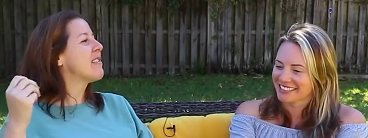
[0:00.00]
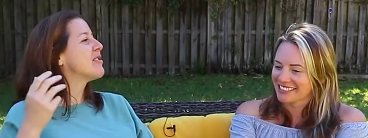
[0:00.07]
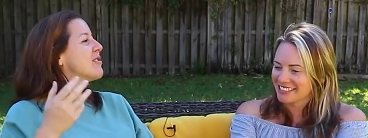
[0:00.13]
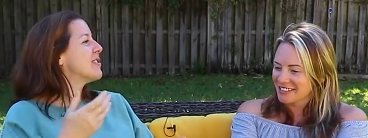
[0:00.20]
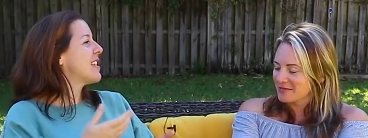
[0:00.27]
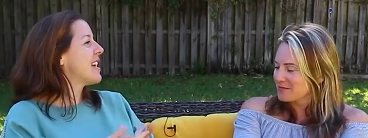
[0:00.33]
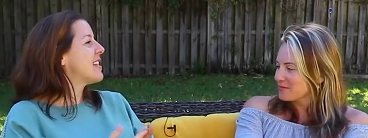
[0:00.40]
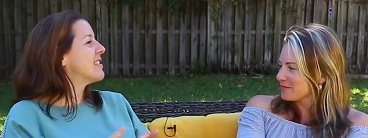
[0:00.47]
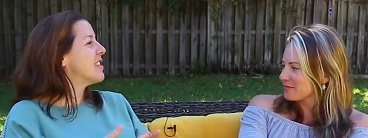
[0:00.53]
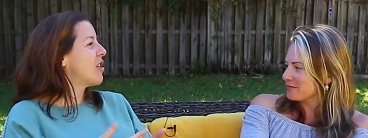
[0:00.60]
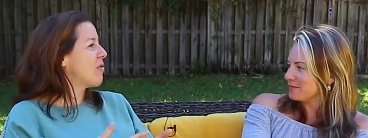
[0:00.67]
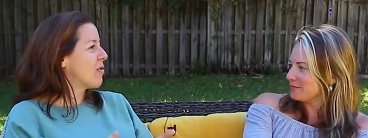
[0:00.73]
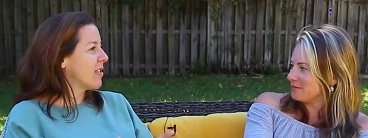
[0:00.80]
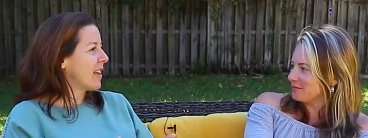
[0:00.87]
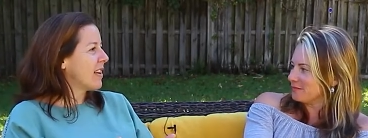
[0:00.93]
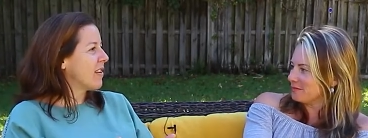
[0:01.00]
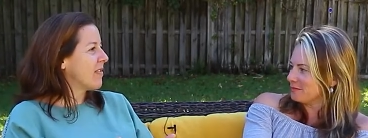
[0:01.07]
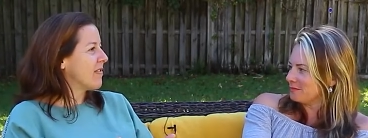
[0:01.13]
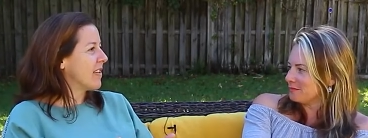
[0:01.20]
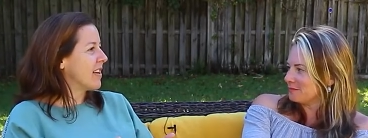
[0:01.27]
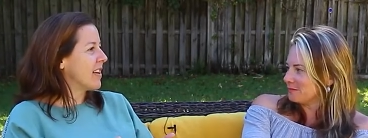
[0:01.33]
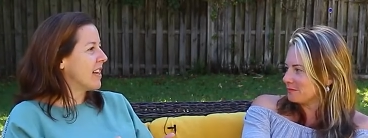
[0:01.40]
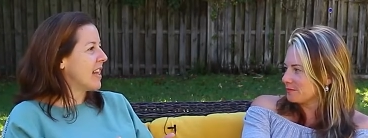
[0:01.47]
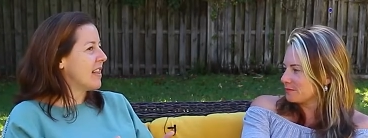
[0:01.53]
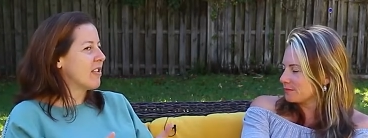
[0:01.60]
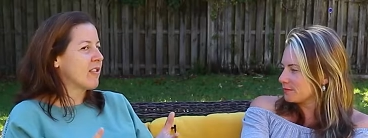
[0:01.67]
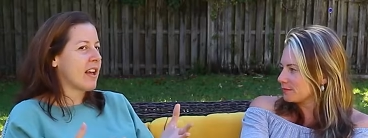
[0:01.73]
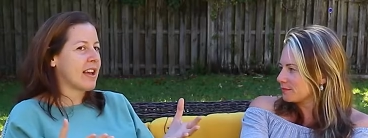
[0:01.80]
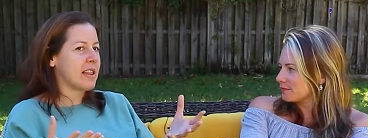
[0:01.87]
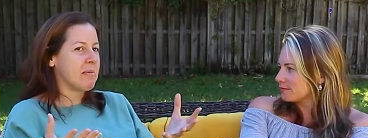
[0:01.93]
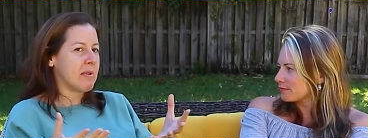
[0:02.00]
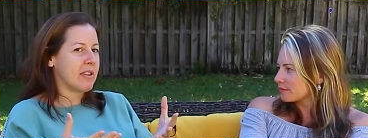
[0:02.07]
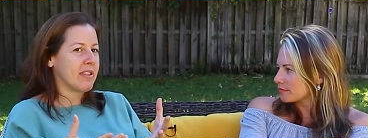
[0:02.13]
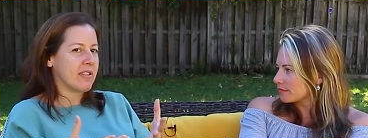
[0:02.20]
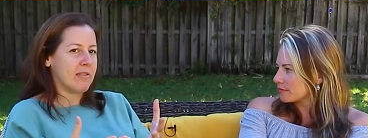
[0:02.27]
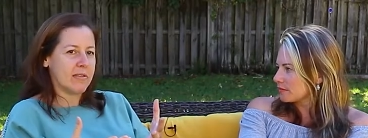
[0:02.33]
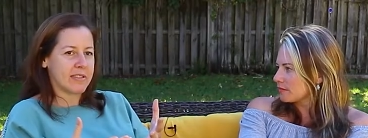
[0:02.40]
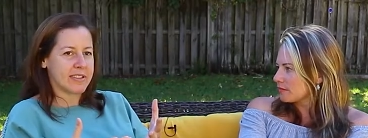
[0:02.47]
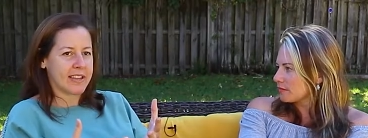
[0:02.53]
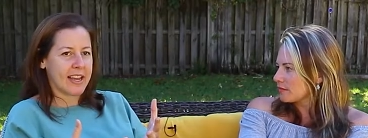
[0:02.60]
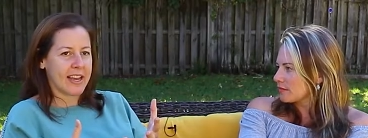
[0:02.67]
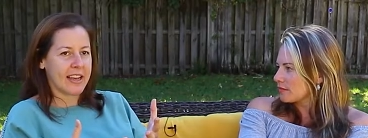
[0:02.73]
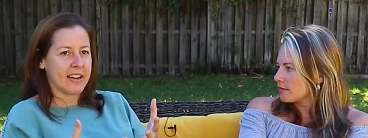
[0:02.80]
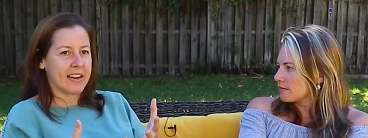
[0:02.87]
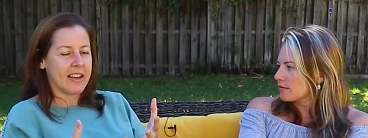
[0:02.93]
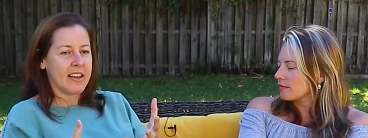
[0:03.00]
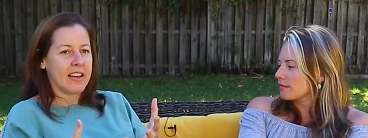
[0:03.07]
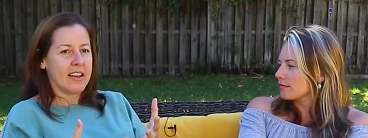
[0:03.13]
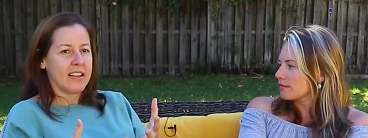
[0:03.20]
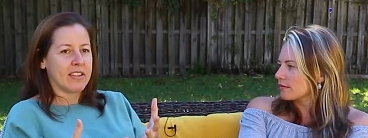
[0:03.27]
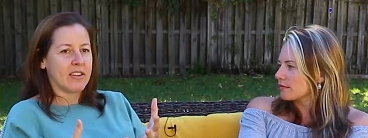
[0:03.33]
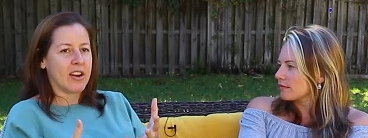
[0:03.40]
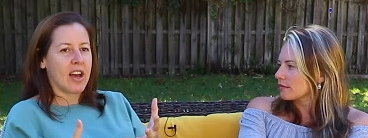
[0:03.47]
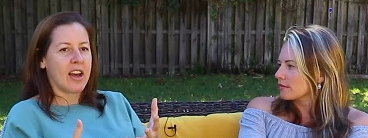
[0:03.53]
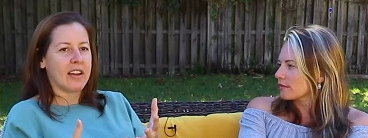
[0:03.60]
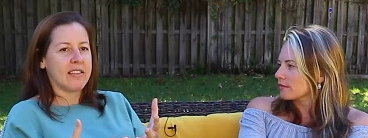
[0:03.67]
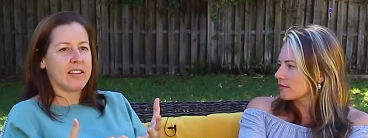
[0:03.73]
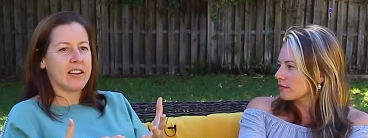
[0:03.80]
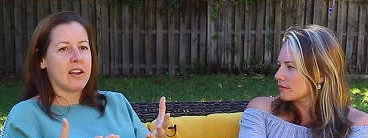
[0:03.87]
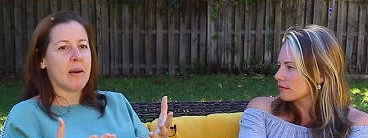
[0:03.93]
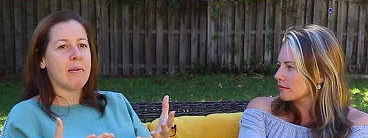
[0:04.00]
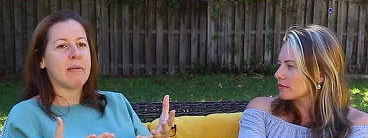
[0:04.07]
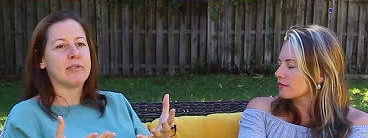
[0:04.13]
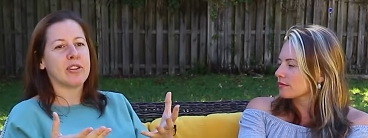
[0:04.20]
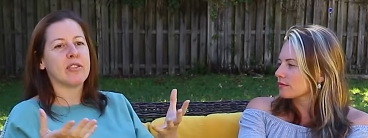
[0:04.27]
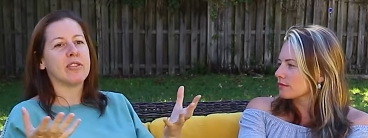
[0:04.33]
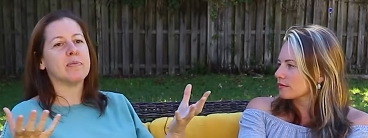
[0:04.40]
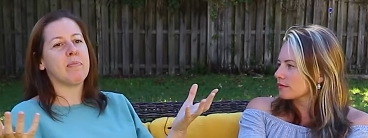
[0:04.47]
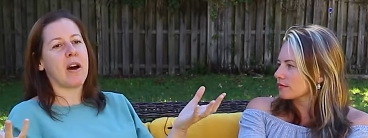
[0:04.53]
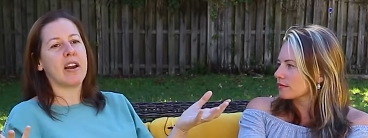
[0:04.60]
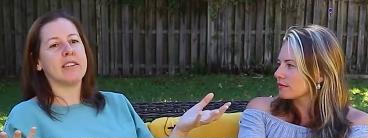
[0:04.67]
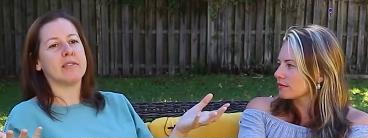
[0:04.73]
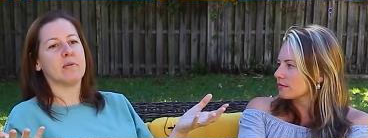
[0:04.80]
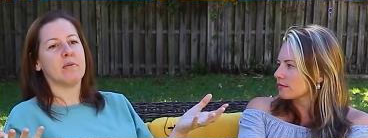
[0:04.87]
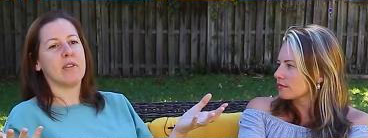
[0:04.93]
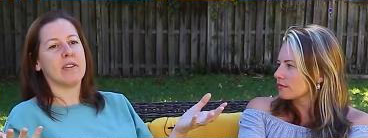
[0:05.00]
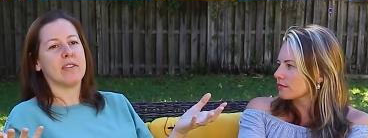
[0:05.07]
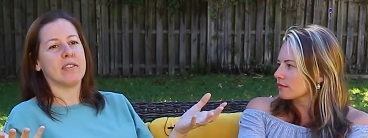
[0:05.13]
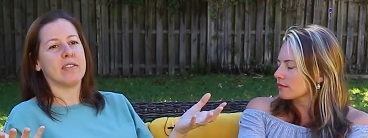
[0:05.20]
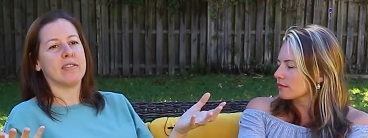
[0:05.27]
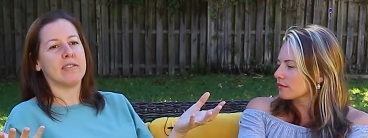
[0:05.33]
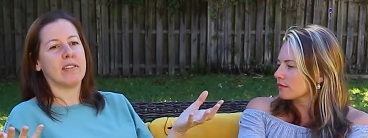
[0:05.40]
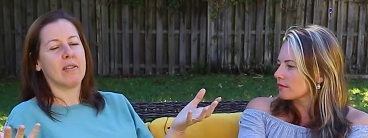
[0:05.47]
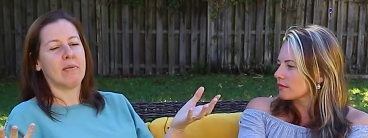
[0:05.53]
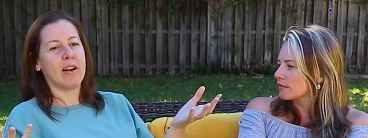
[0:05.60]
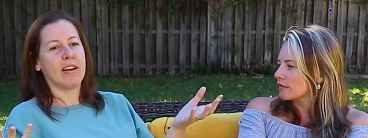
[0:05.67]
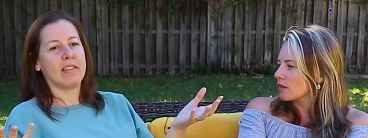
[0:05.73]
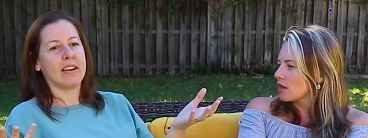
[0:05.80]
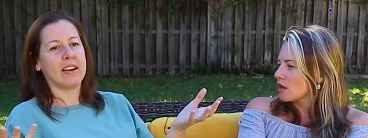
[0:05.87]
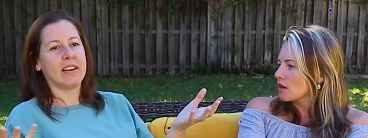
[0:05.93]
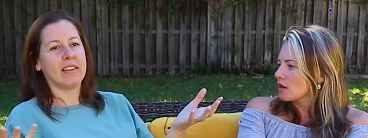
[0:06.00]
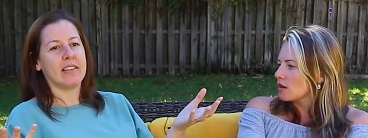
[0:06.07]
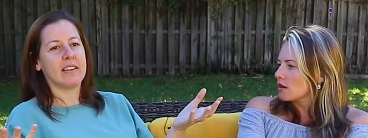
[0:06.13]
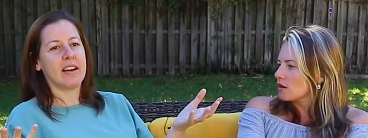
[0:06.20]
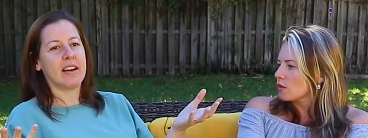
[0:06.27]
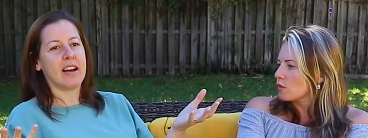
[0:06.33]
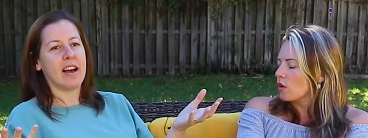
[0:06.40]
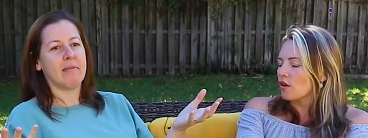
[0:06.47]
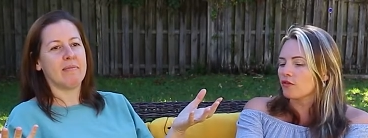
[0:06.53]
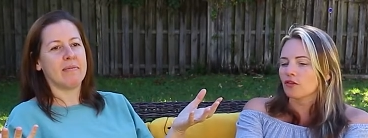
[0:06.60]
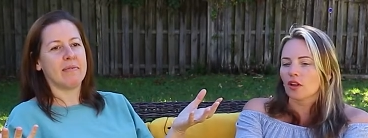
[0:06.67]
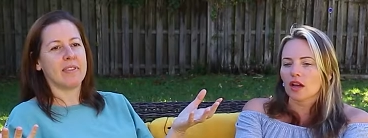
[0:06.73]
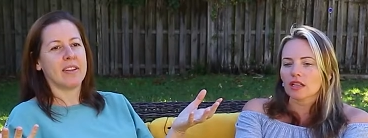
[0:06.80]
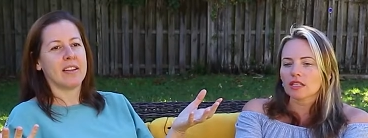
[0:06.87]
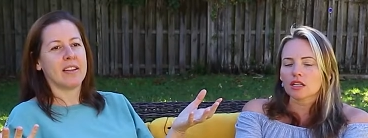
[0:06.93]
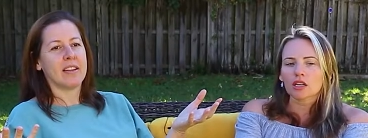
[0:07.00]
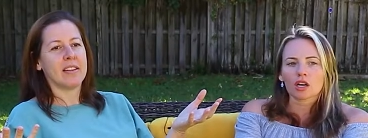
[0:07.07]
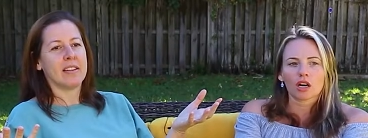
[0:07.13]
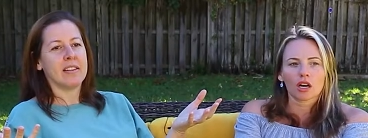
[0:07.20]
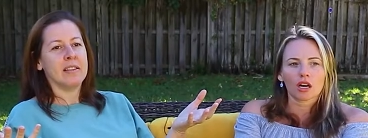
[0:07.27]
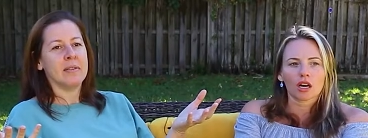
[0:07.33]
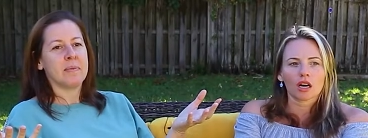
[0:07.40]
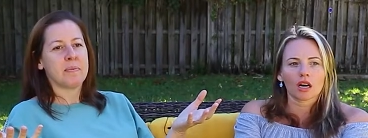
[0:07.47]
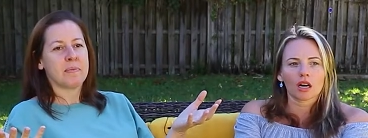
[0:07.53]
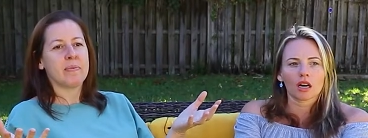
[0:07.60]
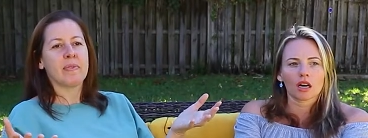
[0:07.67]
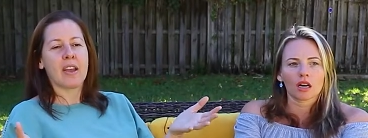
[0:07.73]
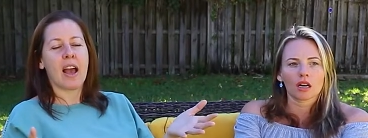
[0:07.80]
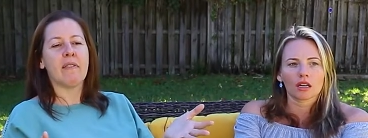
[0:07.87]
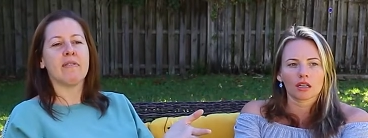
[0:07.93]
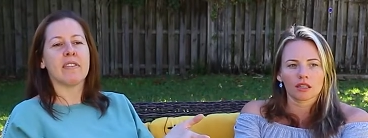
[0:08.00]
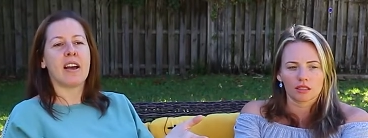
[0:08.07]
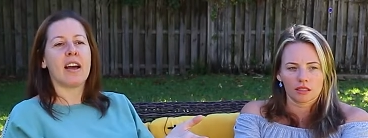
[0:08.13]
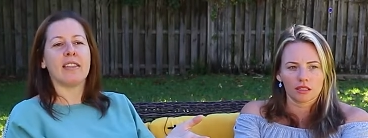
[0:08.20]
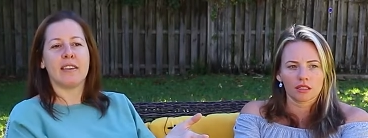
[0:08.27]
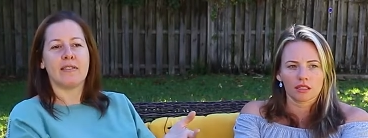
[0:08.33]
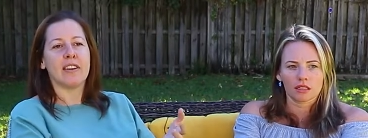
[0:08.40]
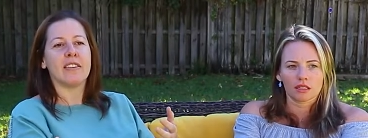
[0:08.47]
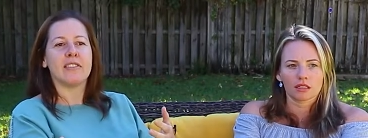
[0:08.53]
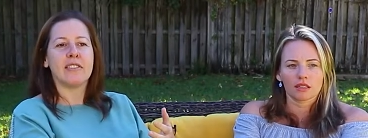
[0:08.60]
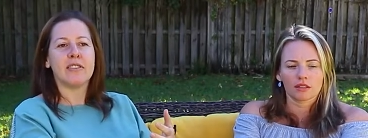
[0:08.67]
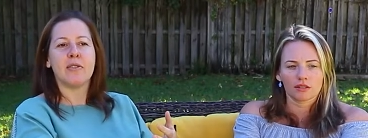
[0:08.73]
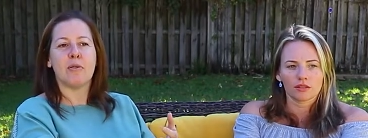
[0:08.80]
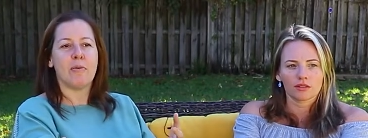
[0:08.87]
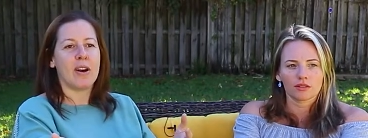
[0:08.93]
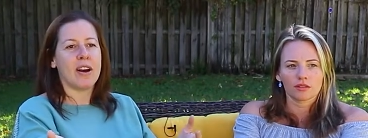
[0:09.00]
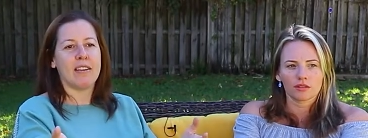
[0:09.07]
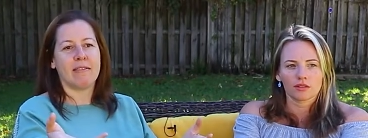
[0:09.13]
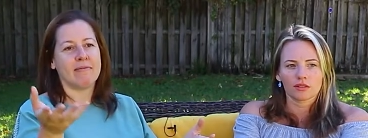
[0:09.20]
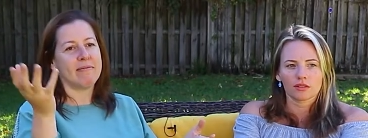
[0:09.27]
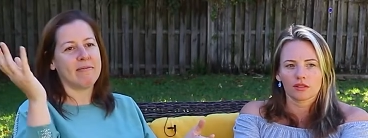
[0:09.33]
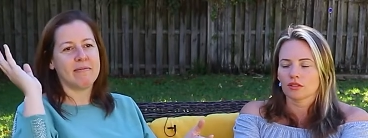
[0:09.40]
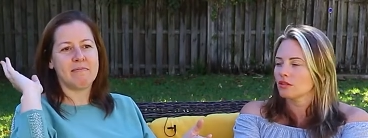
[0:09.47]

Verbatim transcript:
Speaker 1: I was going to say, because, you know, Orlando flooded and they're like in the middle of the whole state. They're not. You know, I'm sure there's bodies of water around there. Well, floods occur. I, I lived there too while,